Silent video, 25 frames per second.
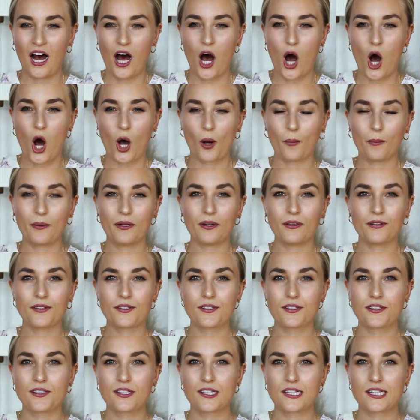
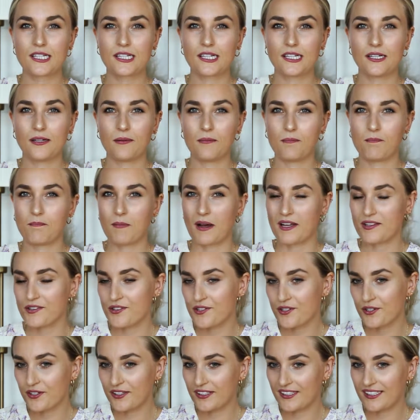almost
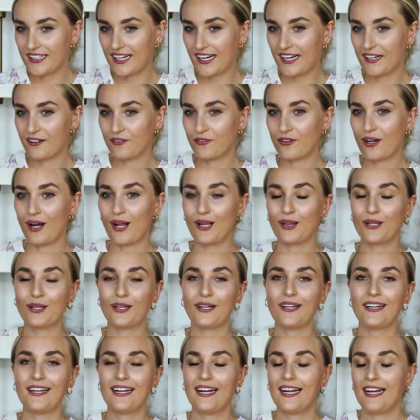mustard kind of
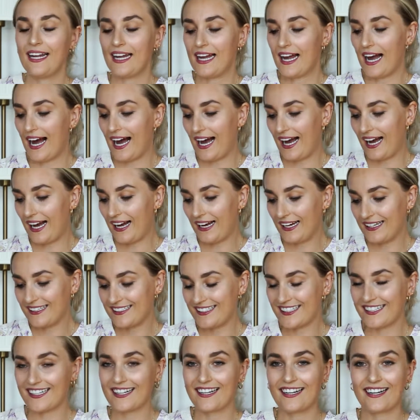color. I
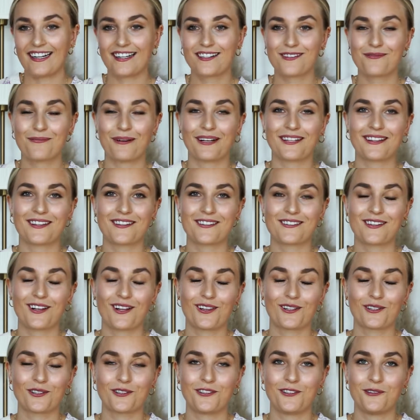didn't expect this
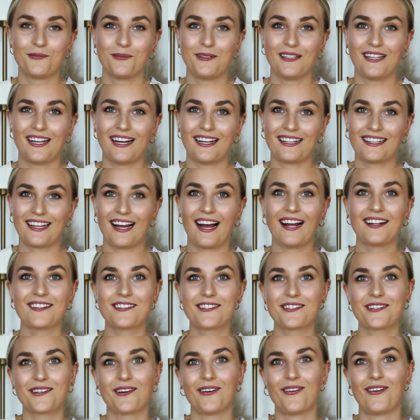color to be like
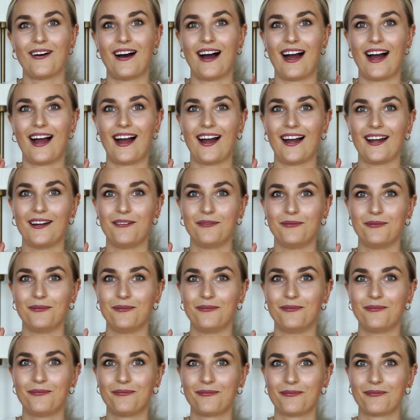that, so I'm
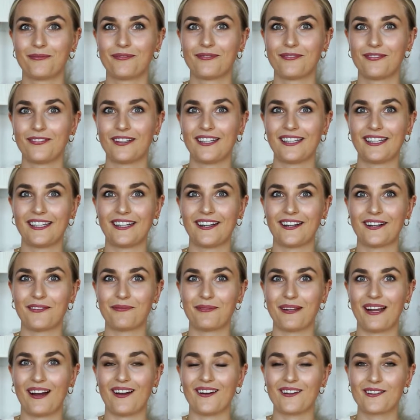really gonna
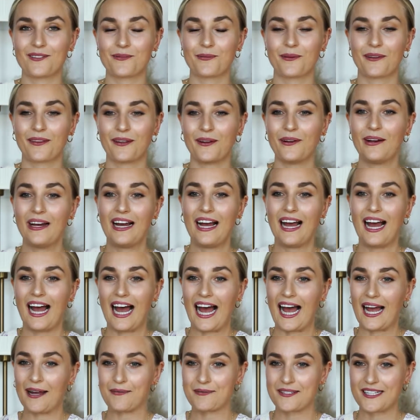be honest with you.
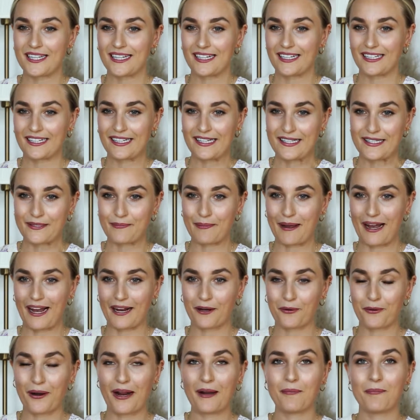I'm sending this
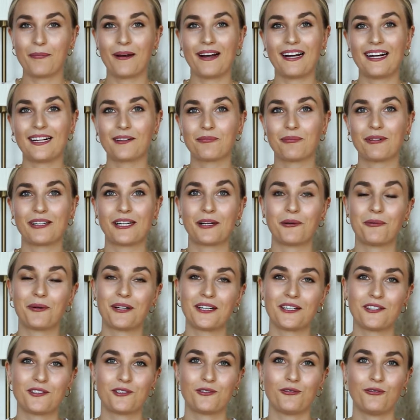bag right back, but I
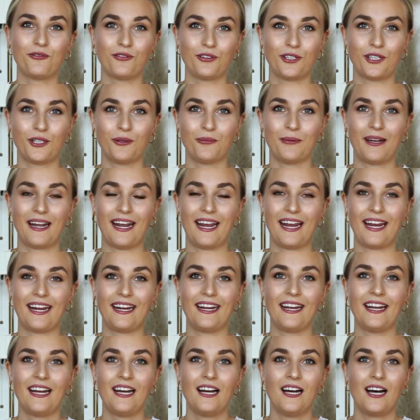wanted to film a